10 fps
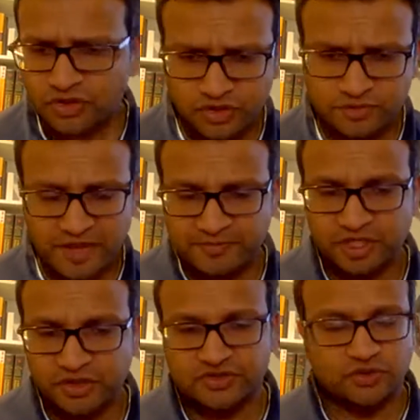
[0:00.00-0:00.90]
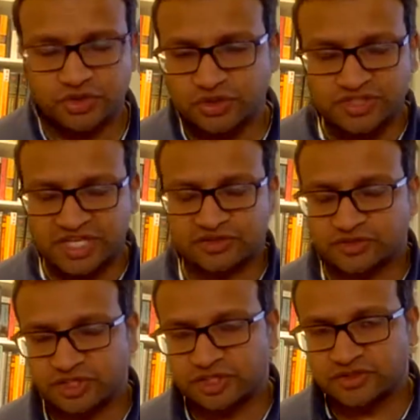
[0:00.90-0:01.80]
use paper notes or use
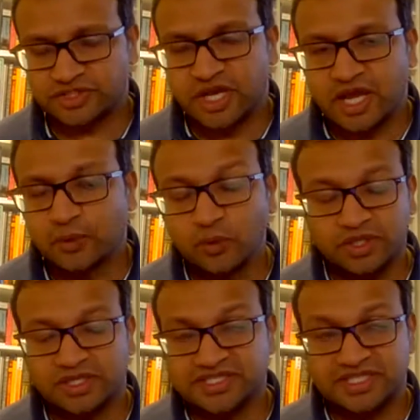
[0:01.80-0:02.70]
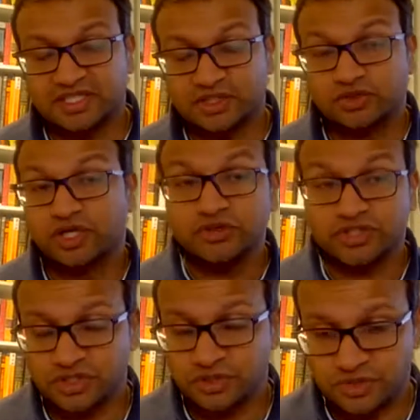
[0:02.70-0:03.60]
electronic notes, and what is it that your
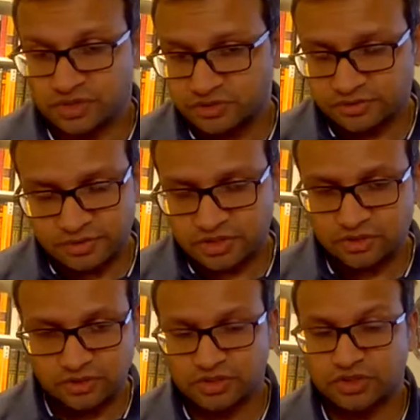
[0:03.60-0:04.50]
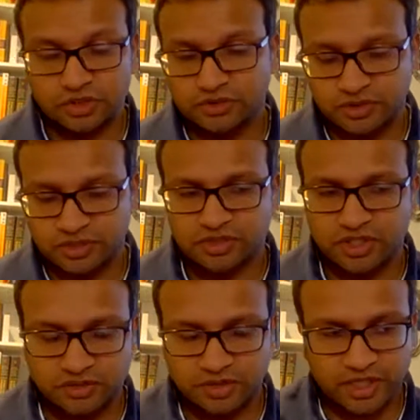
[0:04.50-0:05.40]
coders use to
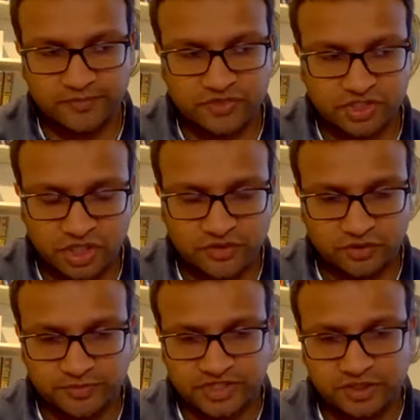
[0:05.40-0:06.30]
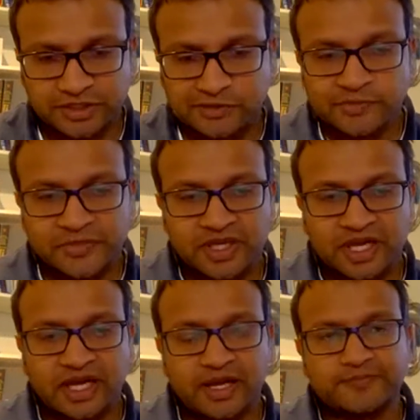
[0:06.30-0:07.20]
code from? So
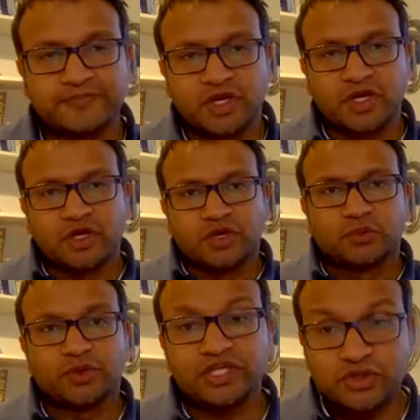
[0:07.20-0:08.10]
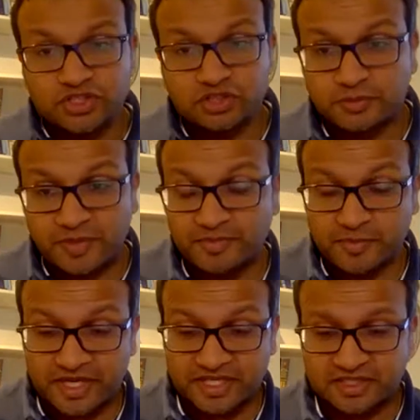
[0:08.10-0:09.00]
we used to be
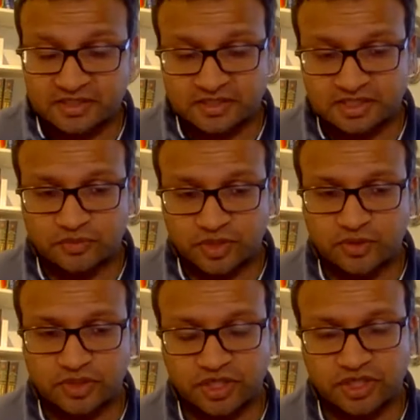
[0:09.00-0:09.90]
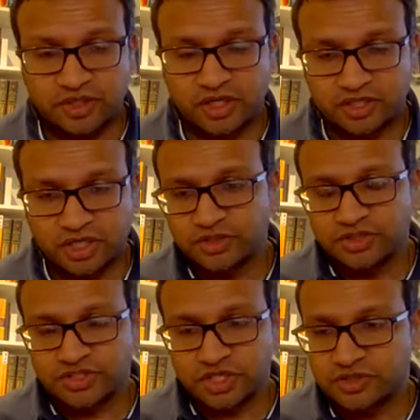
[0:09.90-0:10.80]
paper-based, so our
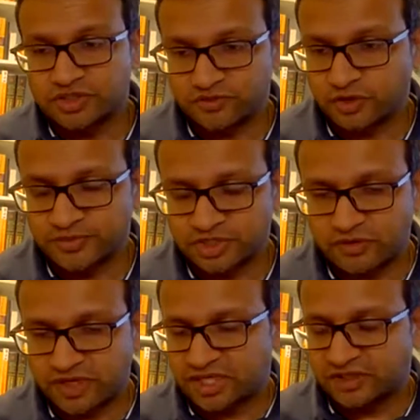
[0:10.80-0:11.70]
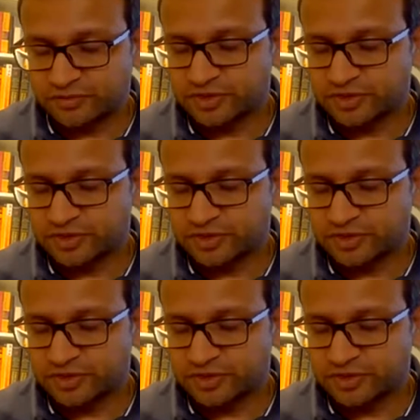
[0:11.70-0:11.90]
coders coded directly